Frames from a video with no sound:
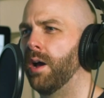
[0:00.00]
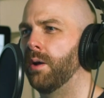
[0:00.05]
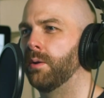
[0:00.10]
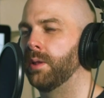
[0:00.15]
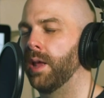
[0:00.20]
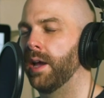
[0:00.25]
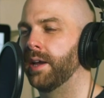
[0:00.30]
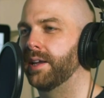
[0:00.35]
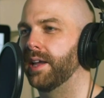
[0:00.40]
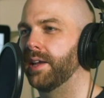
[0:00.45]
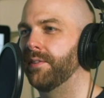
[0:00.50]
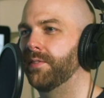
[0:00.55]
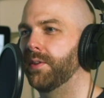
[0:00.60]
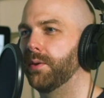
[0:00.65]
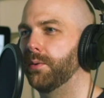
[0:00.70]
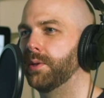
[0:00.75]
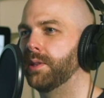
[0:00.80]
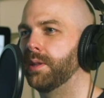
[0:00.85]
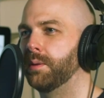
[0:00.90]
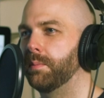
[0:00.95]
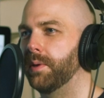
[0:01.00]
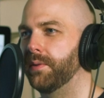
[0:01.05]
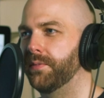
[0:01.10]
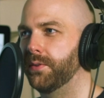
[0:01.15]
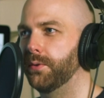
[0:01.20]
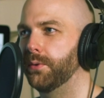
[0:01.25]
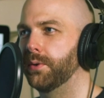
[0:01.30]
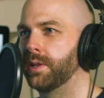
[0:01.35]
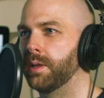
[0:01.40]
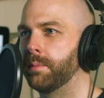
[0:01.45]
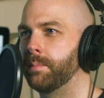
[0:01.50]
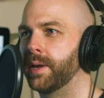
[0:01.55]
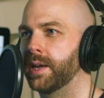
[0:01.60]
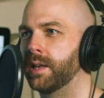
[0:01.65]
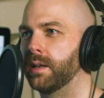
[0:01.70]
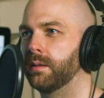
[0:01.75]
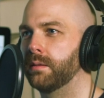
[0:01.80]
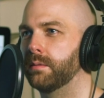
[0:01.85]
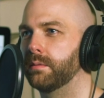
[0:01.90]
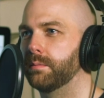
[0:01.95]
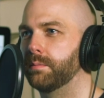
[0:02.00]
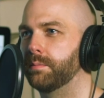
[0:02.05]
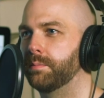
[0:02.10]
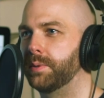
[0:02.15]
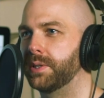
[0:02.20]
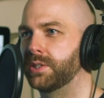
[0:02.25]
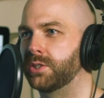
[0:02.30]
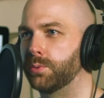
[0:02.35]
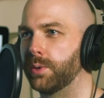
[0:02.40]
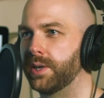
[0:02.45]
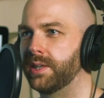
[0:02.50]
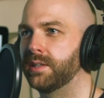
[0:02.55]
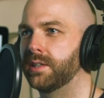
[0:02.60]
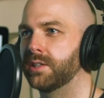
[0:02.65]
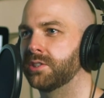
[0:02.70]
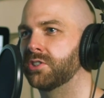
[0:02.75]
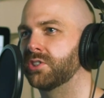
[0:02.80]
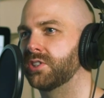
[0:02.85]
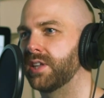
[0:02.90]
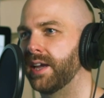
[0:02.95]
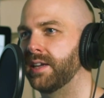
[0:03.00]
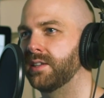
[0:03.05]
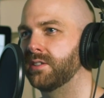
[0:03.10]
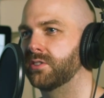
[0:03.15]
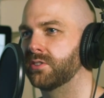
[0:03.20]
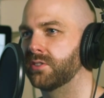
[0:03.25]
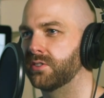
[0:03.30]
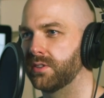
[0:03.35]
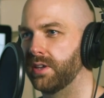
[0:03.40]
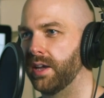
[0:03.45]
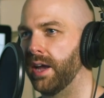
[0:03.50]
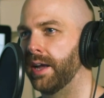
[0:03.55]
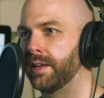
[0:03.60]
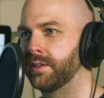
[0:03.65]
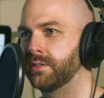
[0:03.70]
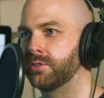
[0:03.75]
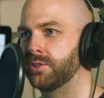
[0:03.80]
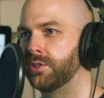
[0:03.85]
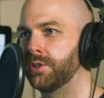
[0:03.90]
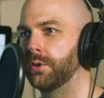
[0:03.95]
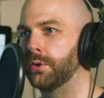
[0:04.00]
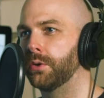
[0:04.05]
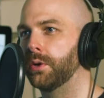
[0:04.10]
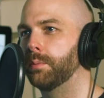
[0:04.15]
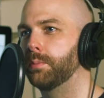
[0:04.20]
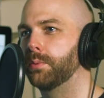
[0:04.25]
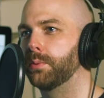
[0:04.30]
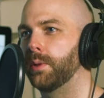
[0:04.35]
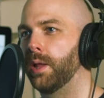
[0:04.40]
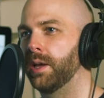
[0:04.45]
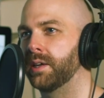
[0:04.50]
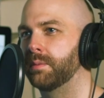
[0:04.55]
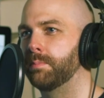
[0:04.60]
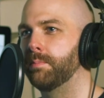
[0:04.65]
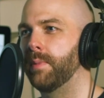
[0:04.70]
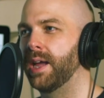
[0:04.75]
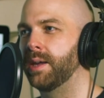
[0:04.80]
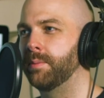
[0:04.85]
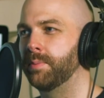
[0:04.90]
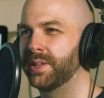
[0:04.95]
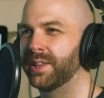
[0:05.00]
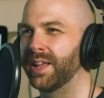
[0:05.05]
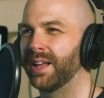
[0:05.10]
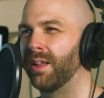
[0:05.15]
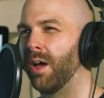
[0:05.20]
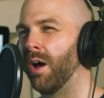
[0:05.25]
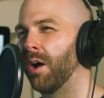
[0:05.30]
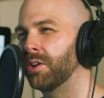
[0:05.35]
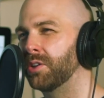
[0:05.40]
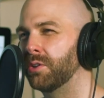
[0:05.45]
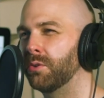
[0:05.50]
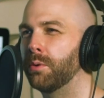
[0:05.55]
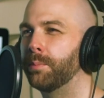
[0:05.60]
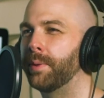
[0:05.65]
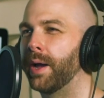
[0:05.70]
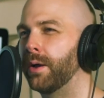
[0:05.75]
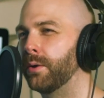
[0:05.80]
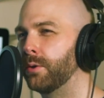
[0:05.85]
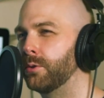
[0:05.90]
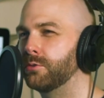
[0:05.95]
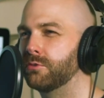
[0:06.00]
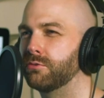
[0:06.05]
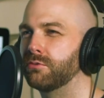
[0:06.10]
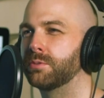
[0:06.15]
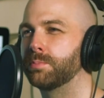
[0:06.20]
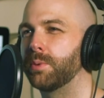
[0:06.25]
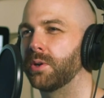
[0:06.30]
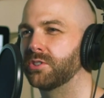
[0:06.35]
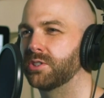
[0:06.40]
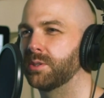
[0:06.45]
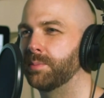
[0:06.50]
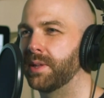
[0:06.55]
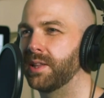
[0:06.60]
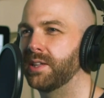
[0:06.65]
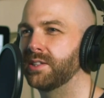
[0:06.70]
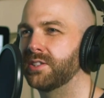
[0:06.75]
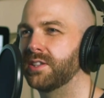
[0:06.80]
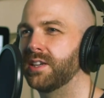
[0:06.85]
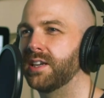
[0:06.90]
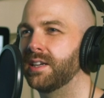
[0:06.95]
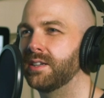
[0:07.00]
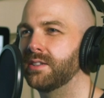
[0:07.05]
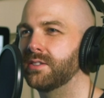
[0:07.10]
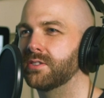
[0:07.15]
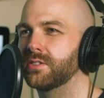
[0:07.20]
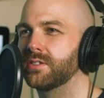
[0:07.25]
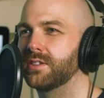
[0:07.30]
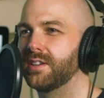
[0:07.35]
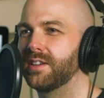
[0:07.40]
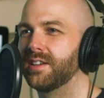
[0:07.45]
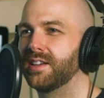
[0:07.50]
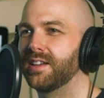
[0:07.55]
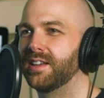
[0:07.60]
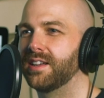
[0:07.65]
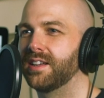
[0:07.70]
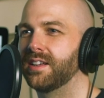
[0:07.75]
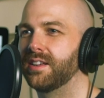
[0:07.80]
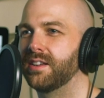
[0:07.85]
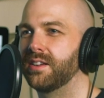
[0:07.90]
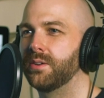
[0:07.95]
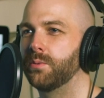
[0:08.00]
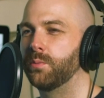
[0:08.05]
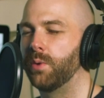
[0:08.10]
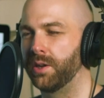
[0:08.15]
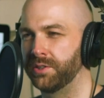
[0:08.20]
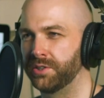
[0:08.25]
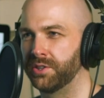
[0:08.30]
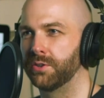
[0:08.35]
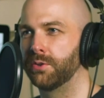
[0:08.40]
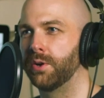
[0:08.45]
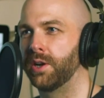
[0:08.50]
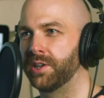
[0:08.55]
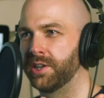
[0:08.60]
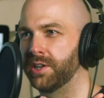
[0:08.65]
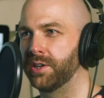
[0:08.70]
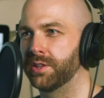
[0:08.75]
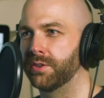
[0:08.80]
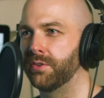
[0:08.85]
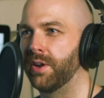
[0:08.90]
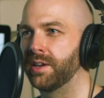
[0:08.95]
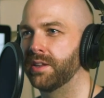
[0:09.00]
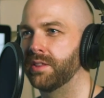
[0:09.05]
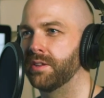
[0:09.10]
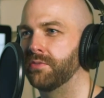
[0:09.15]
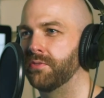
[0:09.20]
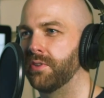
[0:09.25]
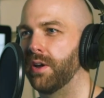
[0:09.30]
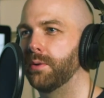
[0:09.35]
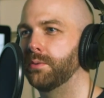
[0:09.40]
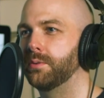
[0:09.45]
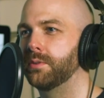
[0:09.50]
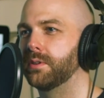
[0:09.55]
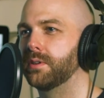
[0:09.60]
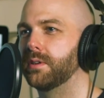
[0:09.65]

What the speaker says: Oh, no, like, if you're in the middle between the States and Europe, like, maybe they'll argue about whose responsibility it is while you're on the other end of the phone.